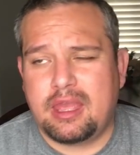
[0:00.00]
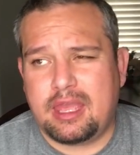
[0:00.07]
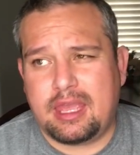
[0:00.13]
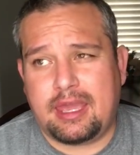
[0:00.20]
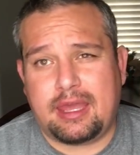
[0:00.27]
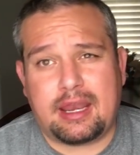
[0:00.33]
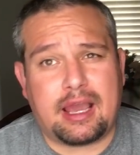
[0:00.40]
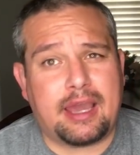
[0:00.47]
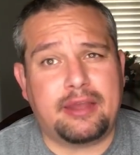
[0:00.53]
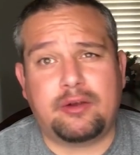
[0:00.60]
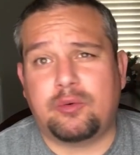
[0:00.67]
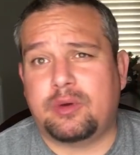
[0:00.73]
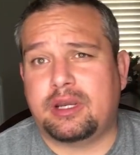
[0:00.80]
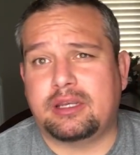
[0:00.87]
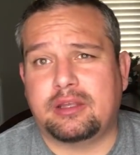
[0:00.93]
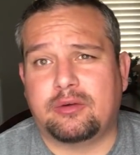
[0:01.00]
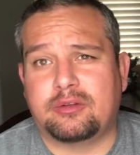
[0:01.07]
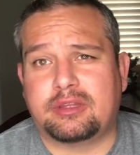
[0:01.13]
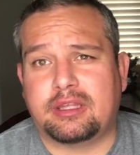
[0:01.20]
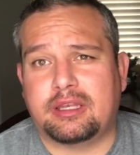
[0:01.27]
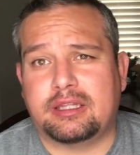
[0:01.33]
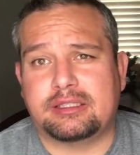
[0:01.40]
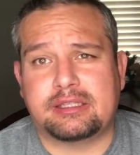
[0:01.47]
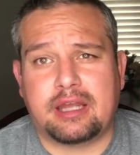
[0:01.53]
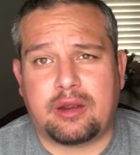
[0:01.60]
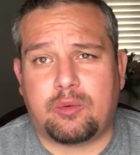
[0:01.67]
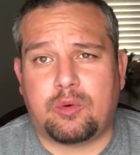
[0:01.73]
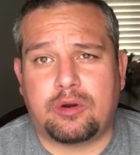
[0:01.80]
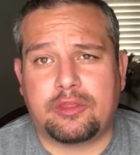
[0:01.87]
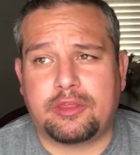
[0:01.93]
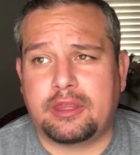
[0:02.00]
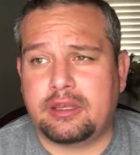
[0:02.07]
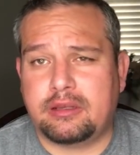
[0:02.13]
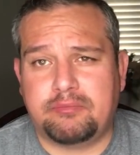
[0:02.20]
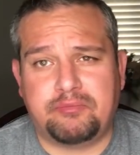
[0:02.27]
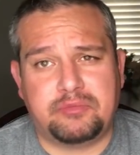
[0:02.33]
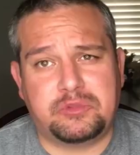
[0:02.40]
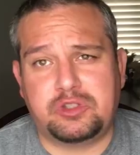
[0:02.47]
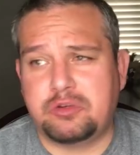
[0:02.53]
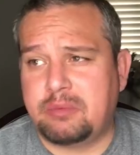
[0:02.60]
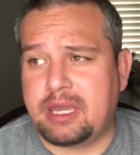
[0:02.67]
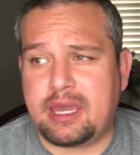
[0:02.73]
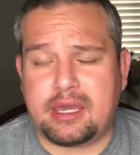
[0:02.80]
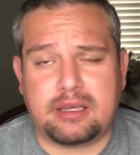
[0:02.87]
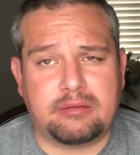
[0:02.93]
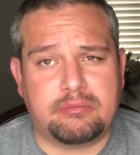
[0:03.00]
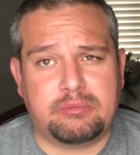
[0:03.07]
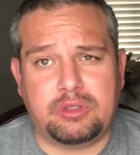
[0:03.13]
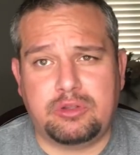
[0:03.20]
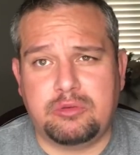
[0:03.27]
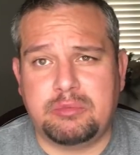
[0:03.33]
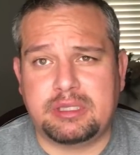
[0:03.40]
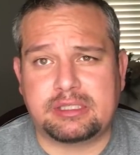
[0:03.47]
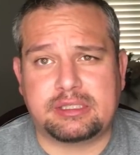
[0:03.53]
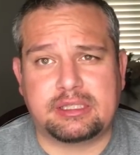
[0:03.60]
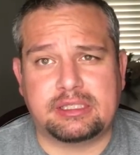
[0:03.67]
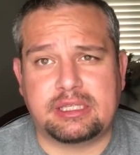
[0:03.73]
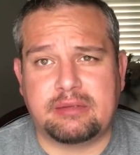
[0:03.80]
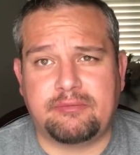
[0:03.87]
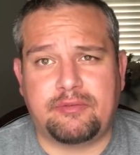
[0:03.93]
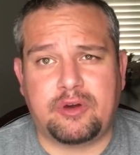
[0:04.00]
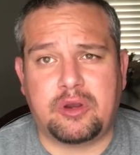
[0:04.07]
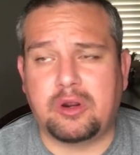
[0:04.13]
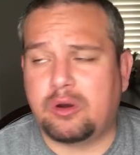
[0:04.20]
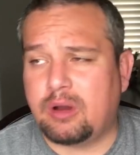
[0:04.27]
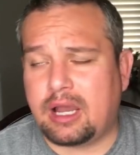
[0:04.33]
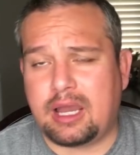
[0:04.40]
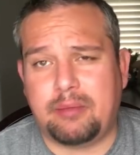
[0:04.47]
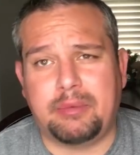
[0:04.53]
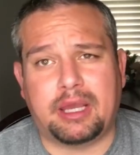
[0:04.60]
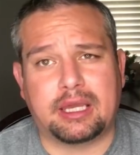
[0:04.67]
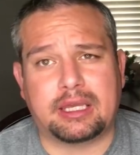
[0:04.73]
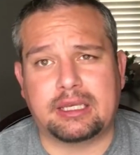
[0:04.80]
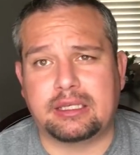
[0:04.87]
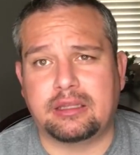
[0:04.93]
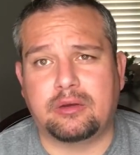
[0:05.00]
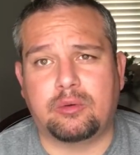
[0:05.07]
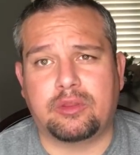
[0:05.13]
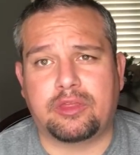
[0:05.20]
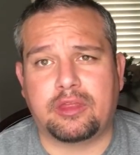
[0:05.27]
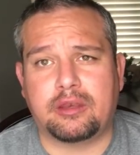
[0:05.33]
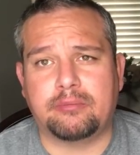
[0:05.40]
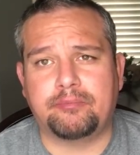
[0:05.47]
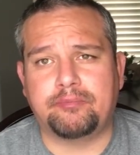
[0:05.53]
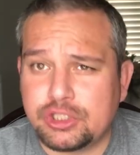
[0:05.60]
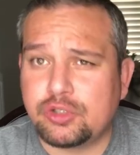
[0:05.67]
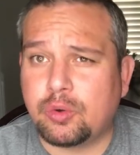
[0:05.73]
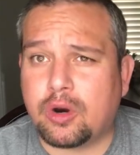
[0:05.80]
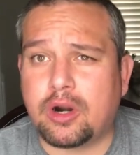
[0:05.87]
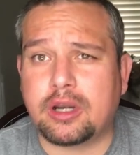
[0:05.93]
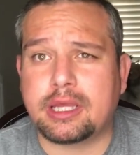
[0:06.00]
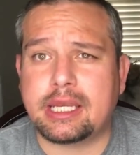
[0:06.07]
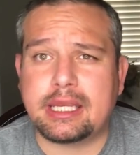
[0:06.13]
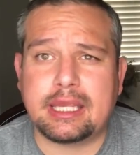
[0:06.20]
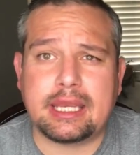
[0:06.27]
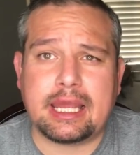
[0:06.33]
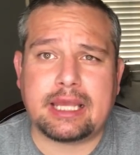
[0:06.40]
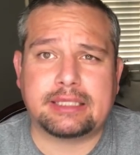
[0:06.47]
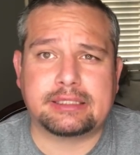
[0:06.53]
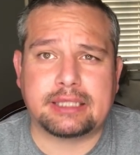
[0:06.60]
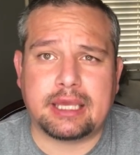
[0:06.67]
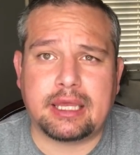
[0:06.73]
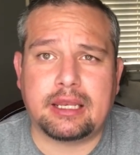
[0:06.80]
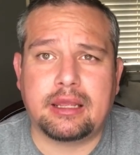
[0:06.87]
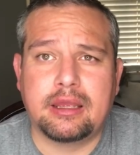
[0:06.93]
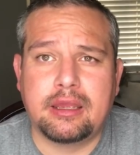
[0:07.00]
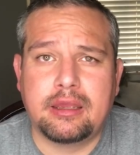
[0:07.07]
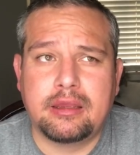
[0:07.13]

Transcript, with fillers: And I don't wanna deal with it. It's not worth it. Too bad you missed the team photo. I'm not gonna deal with it. But you are gonna get asked that